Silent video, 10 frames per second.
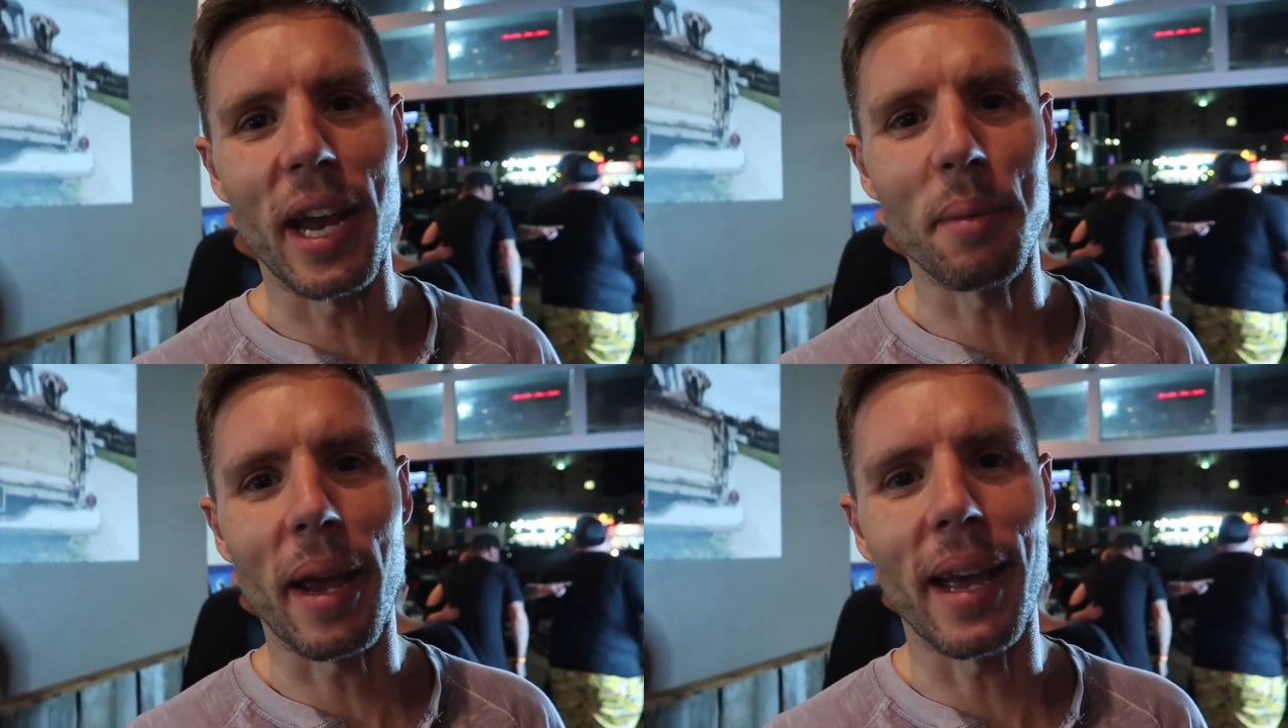
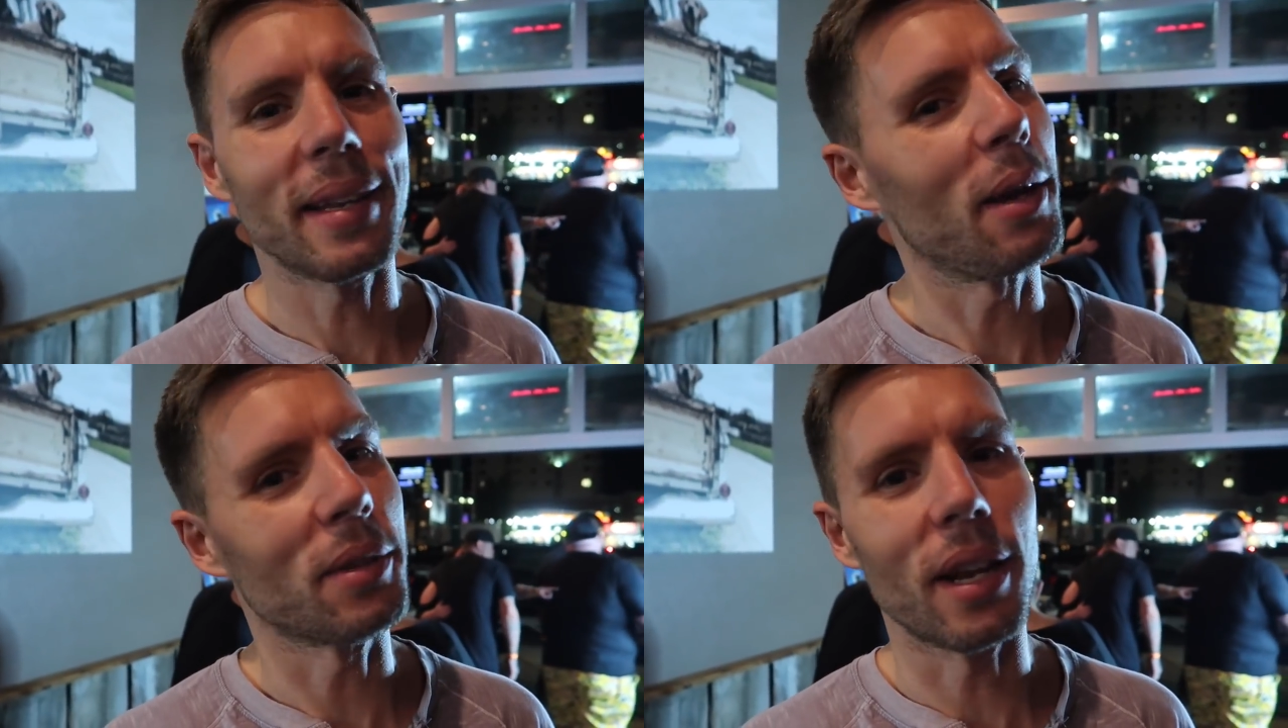Chad,
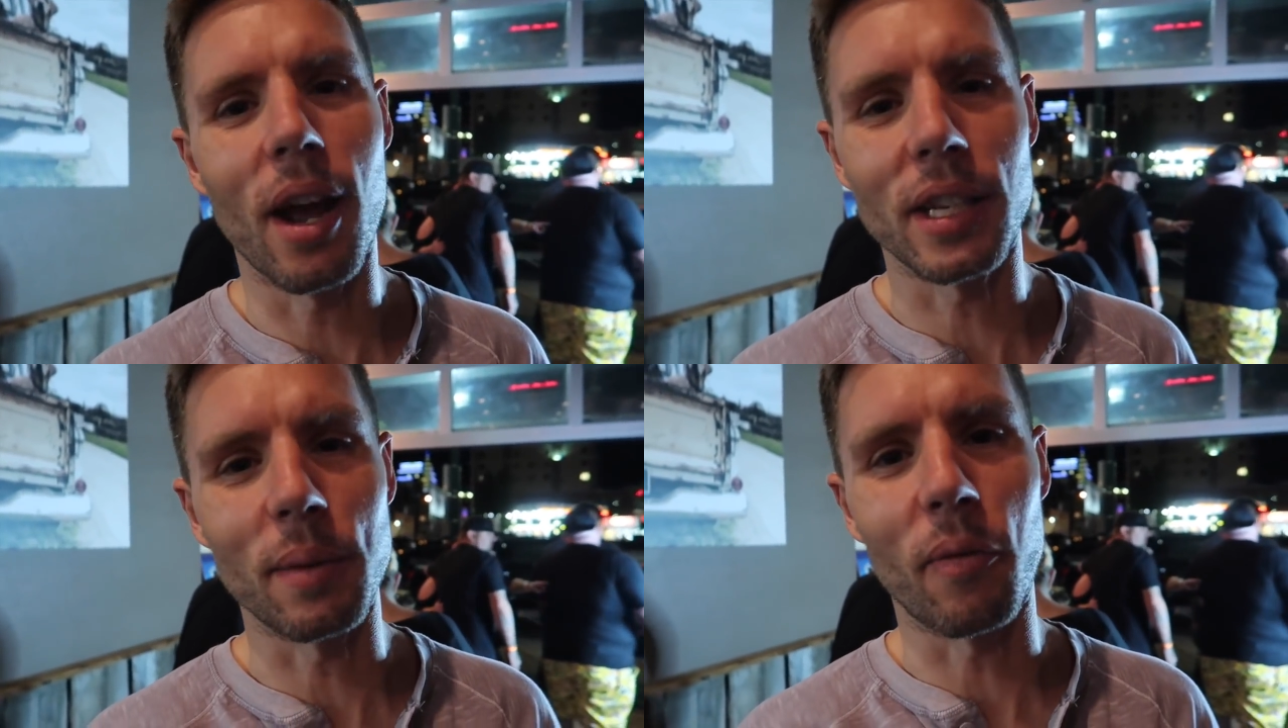man. That was an
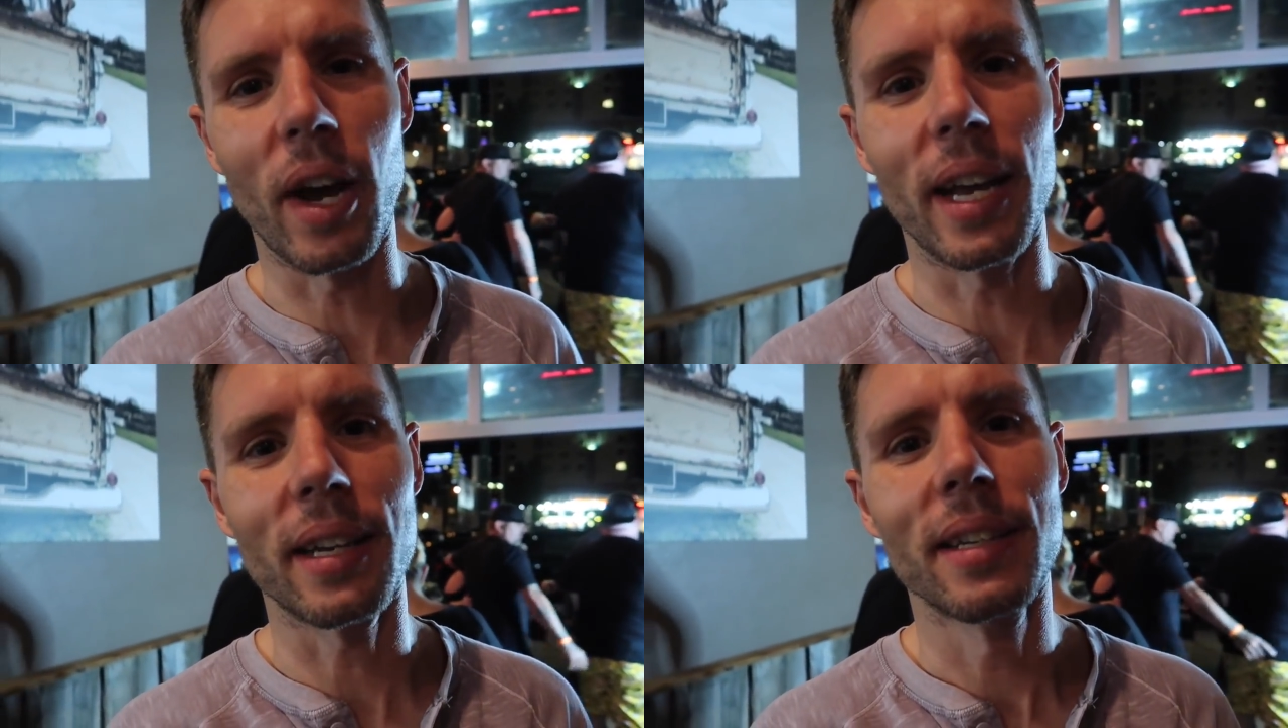awesome
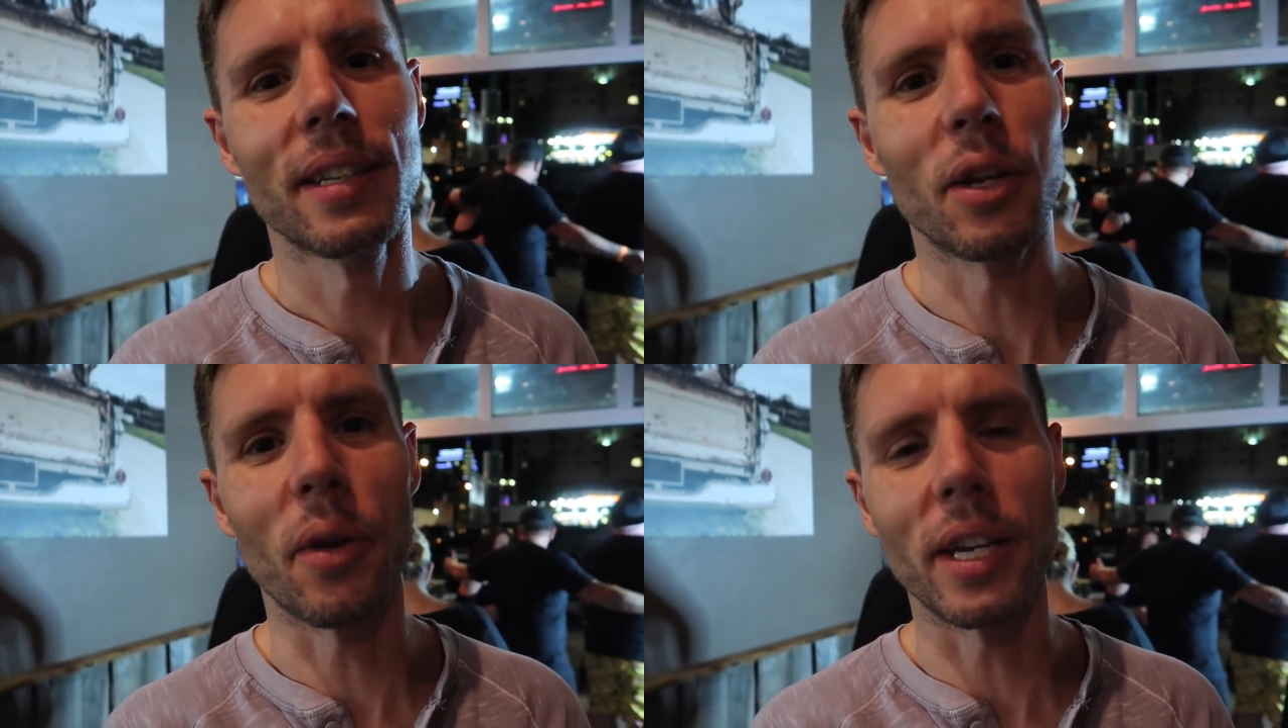fight.
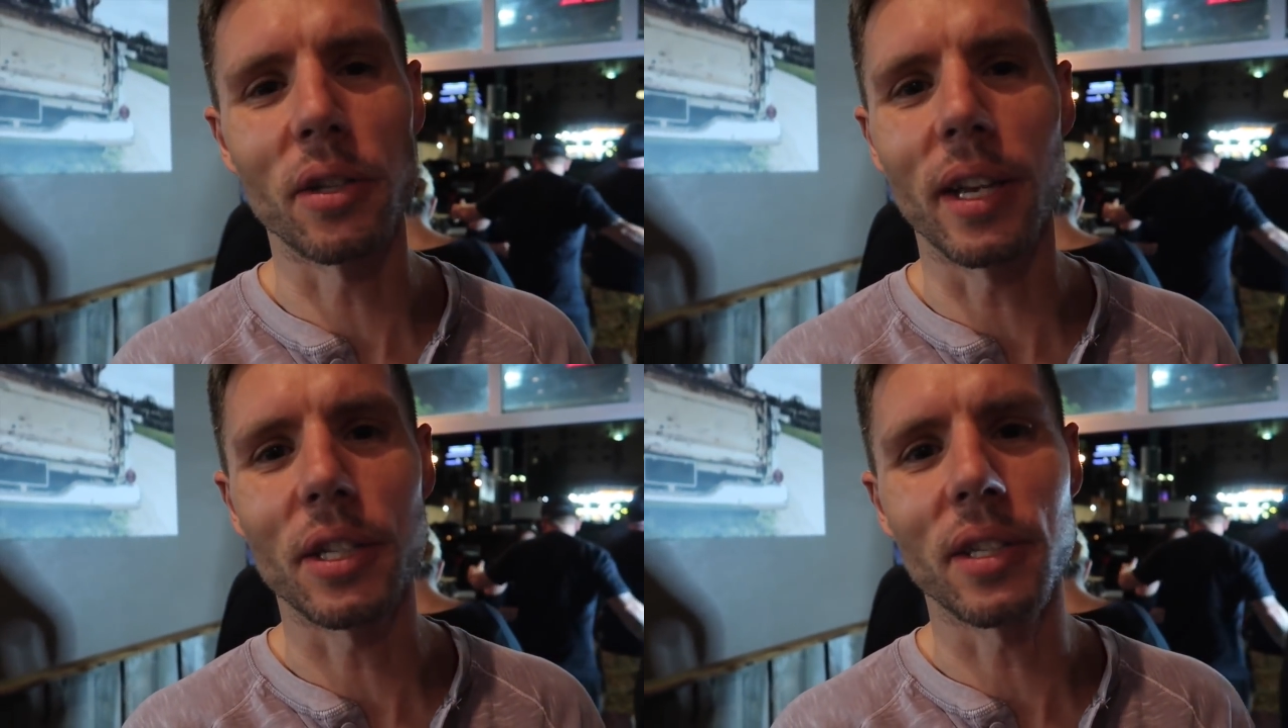
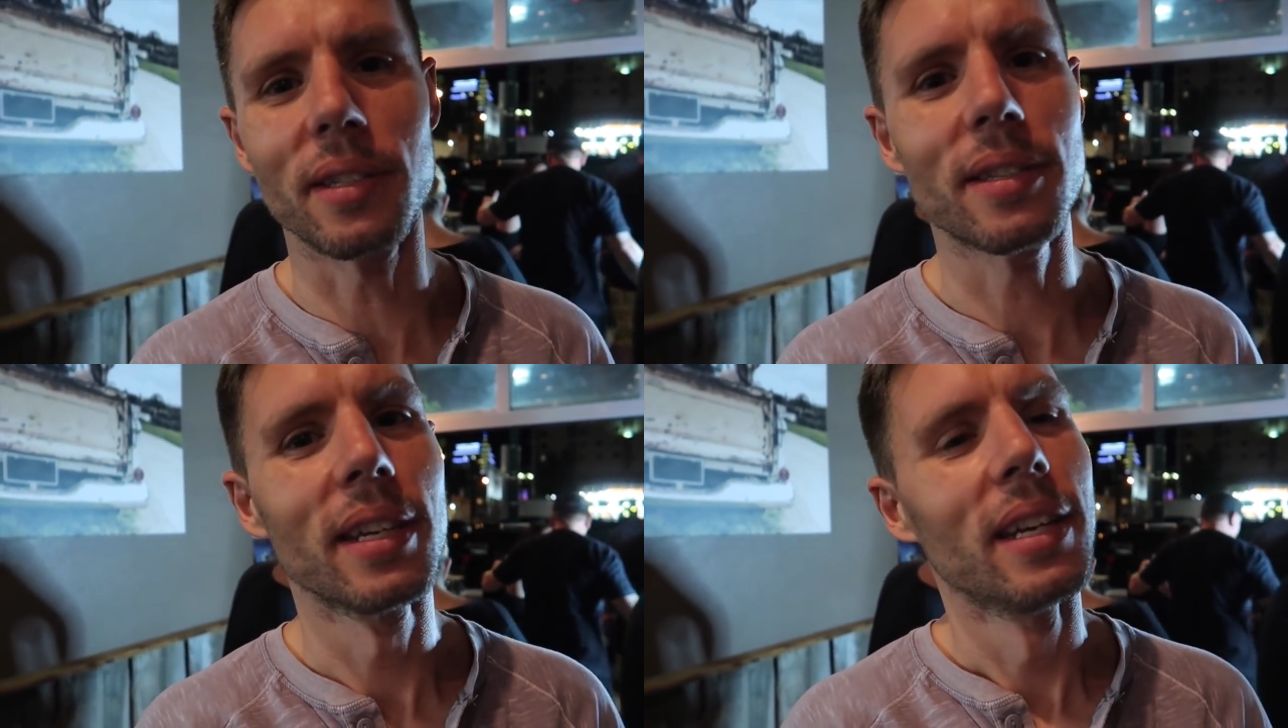
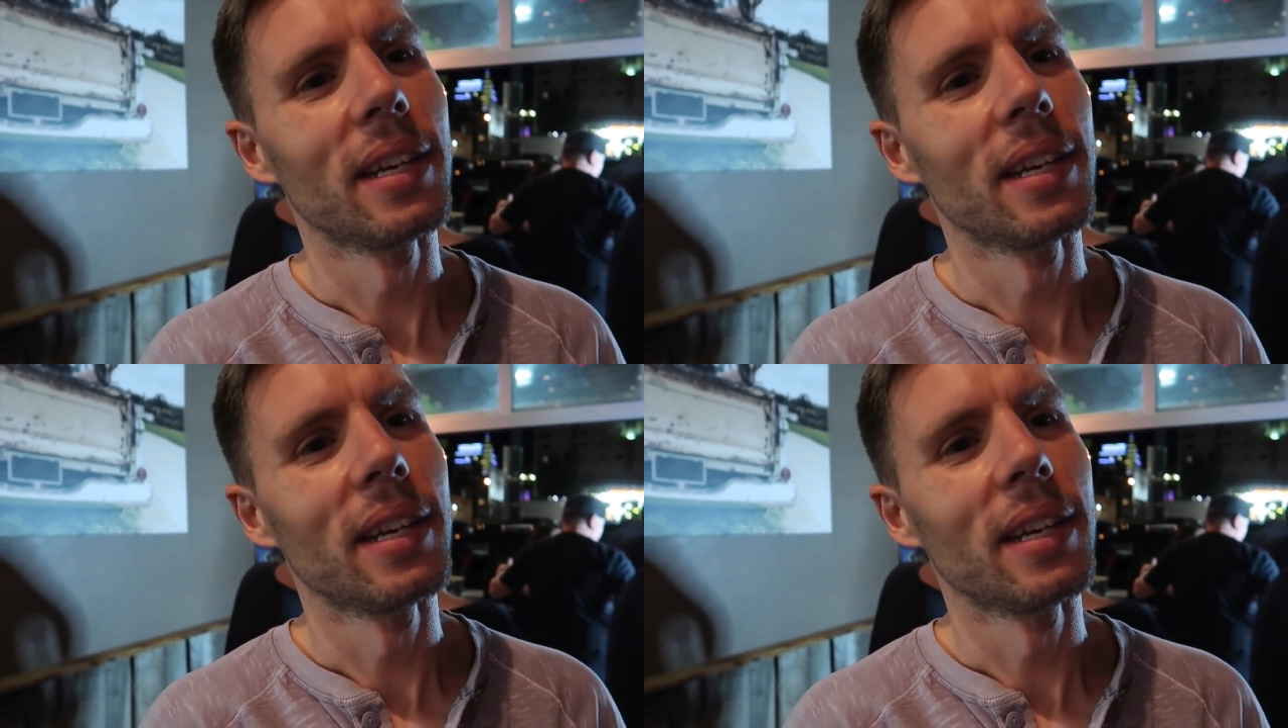Congratulations.